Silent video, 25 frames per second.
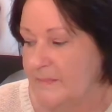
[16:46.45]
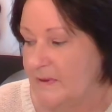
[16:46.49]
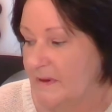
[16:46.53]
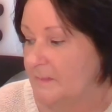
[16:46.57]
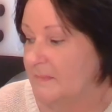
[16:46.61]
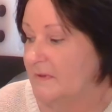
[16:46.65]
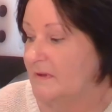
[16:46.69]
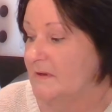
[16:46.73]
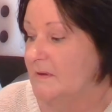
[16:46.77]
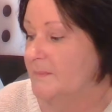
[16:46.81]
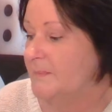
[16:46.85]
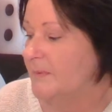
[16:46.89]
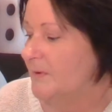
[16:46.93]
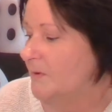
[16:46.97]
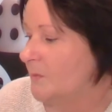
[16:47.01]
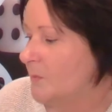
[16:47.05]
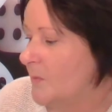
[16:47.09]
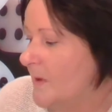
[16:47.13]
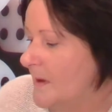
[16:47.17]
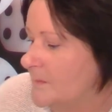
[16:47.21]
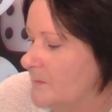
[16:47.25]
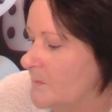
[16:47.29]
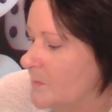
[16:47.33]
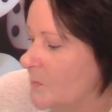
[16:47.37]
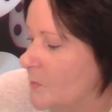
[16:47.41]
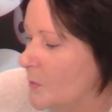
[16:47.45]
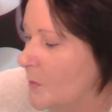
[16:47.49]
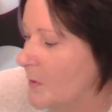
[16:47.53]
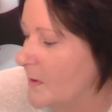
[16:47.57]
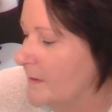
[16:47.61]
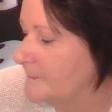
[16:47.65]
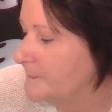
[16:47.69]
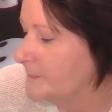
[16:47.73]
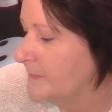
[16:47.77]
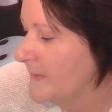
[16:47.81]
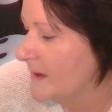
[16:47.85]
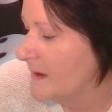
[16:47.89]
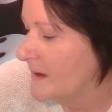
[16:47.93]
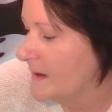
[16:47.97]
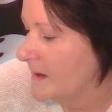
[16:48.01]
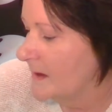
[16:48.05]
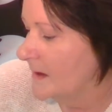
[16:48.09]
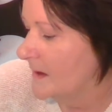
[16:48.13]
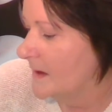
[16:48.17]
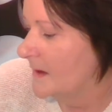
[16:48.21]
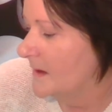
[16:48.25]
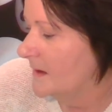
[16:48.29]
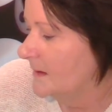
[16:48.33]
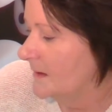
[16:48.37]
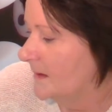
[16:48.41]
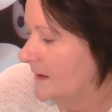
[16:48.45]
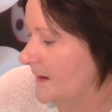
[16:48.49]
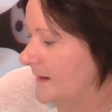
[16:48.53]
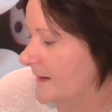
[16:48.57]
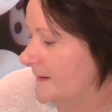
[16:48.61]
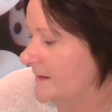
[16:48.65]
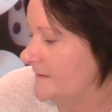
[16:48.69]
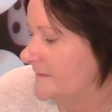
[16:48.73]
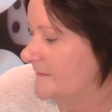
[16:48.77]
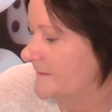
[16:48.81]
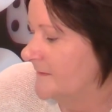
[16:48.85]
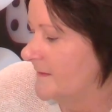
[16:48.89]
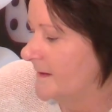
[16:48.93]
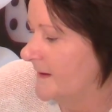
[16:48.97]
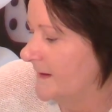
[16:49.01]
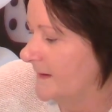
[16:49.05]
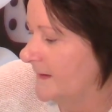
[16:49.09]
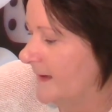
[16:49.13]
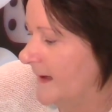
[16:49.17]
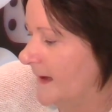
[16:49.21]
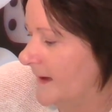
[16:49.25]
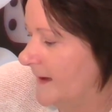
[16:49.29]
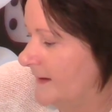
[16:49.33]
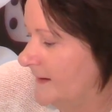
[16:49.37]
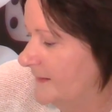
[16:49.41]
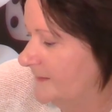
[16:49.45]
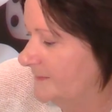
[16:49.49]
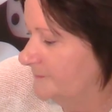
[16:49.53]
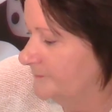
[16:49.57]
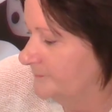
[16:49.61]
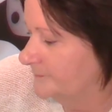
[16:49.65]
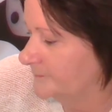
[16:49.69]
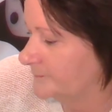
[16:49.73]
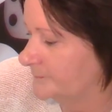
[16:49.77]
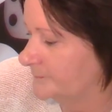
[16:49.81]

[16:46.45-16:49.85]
But I'm going to pull one more clarifying card.